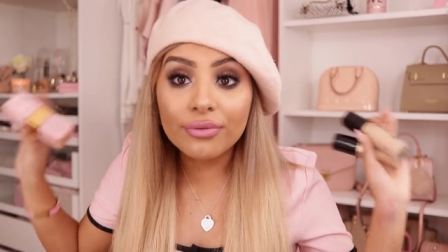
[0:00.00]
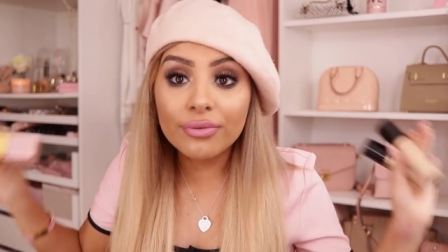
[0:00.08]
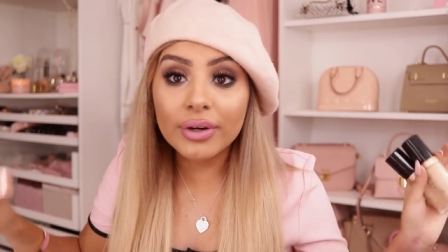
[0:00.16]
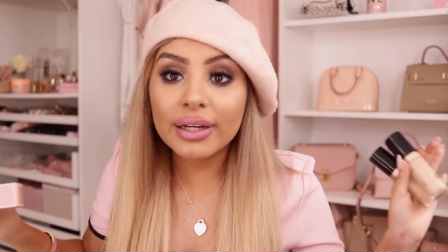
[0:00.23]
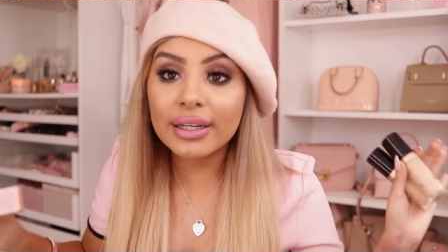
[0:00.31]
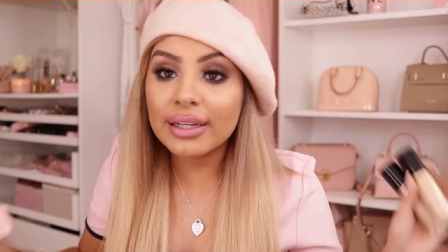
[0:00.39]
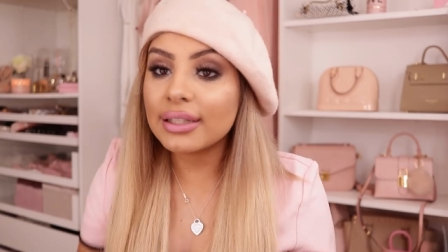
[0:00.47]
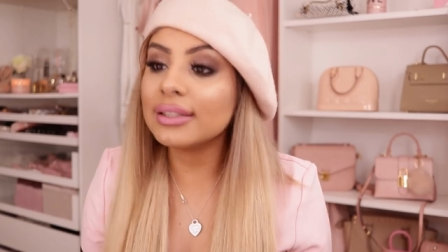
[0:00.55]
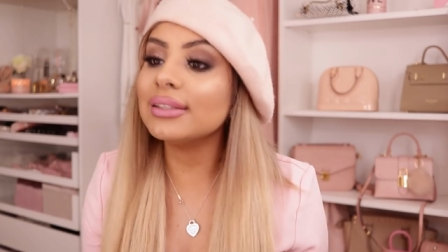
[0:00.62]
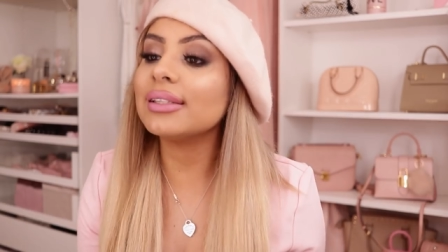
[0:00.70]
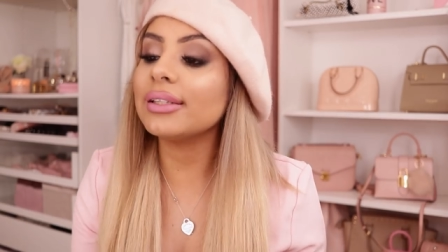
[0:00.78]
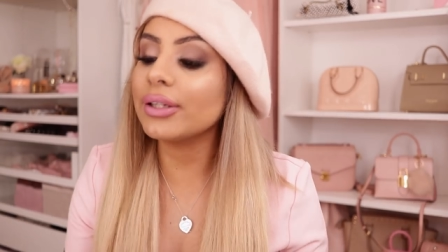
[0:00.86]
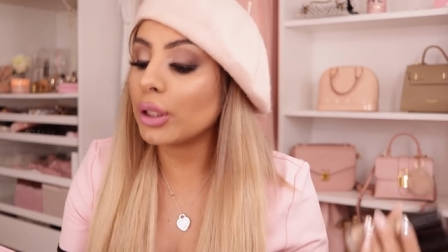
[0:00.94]
freaking
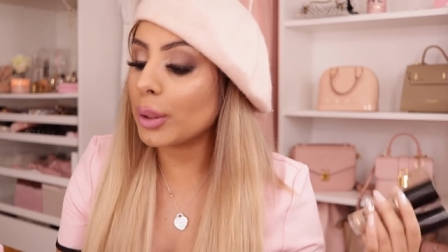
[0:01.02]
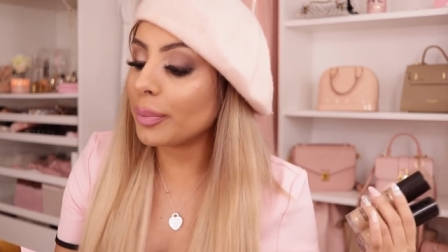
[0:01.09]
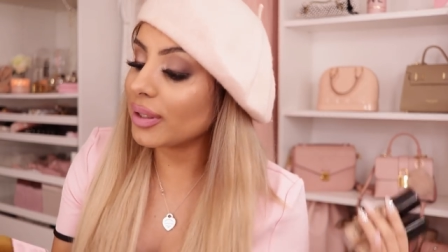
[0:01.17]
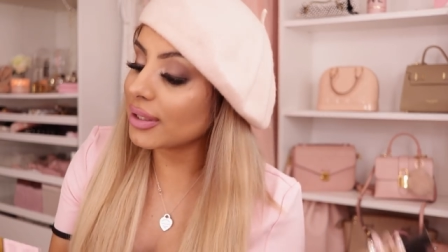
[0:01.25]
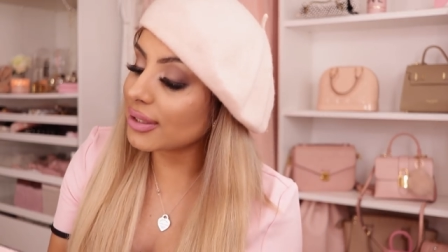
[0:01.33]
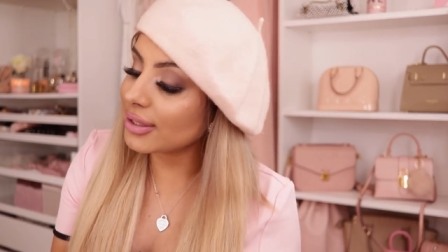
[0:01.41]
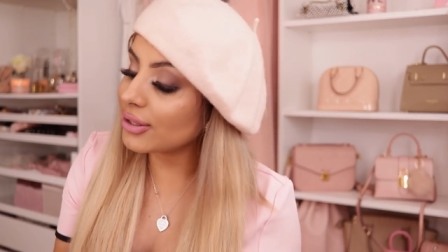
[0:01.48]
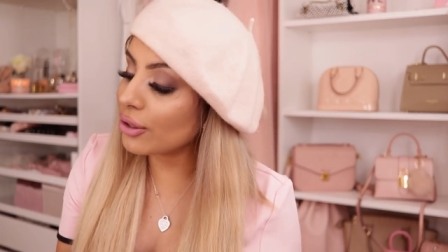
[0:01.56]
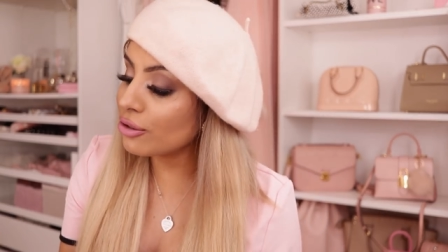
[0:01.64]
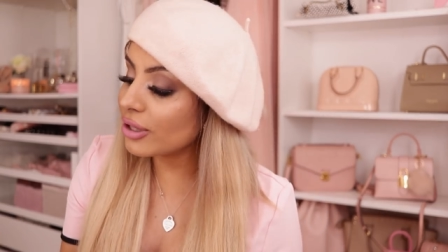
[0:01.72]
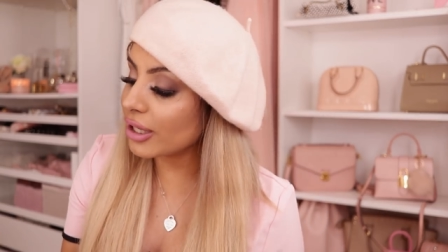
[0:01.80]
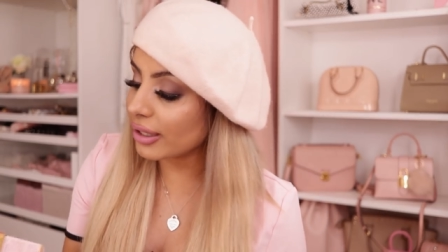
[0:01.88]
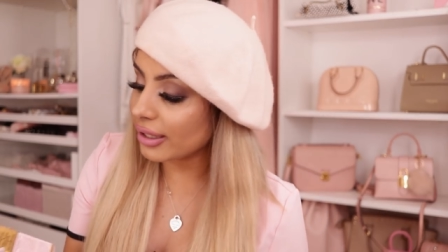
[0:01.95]
concealer but it's
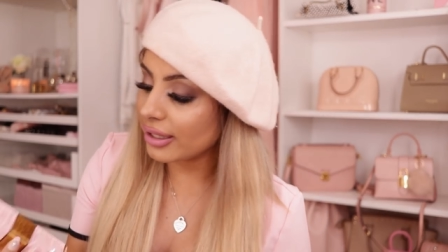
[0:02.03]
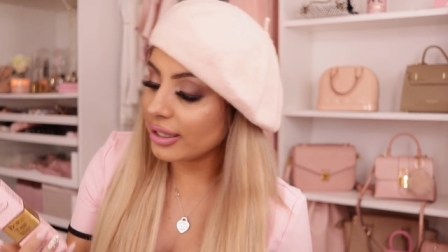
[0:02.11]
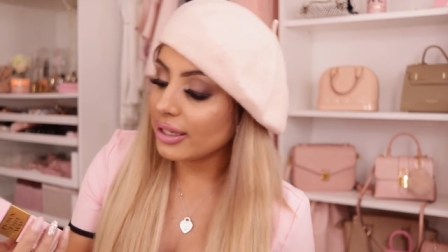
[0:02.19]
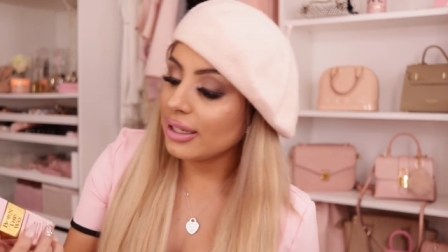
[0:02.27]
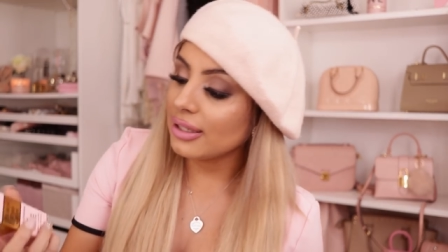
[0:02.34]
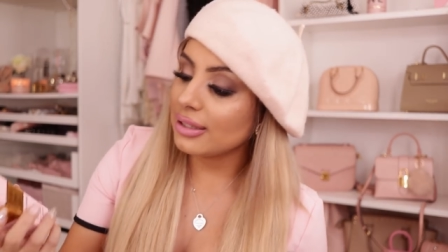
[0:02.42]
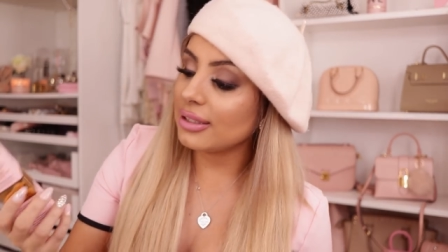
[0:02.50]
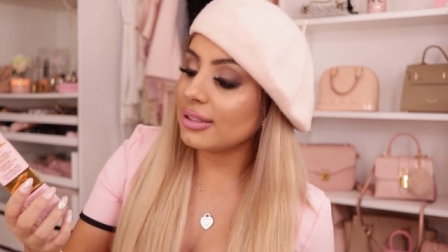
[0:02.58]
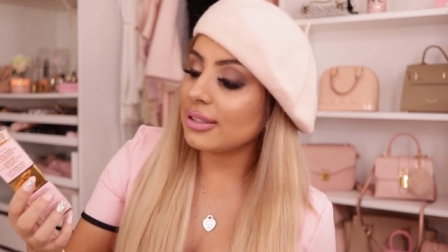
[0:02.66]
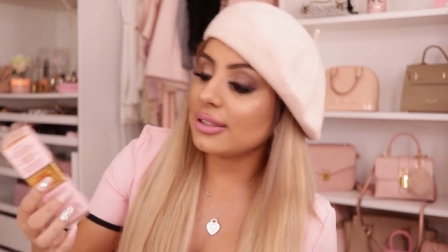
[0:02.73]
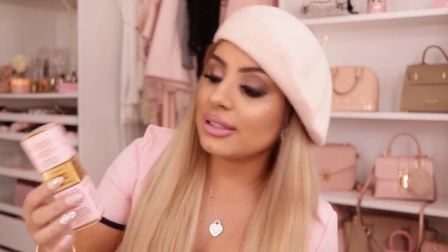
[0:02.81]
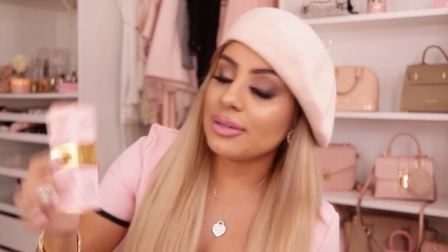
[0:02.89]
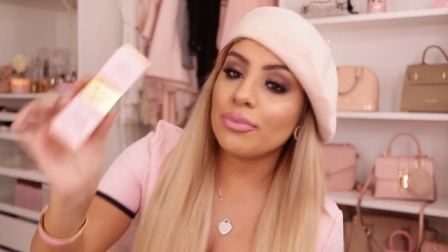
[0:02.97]
so good this
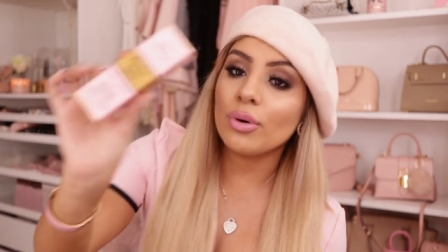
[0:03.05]
is the